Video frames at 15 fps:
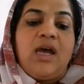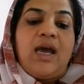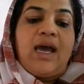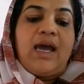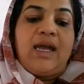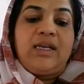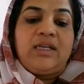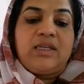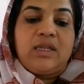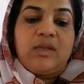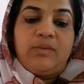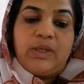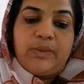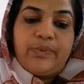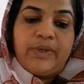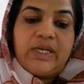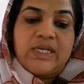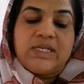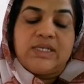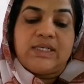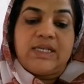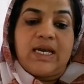And its
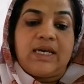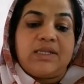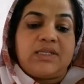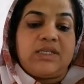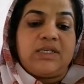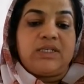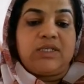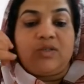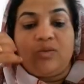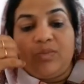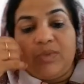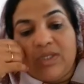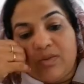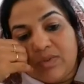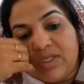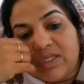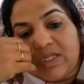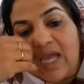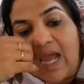verification tag is 32 bits, which is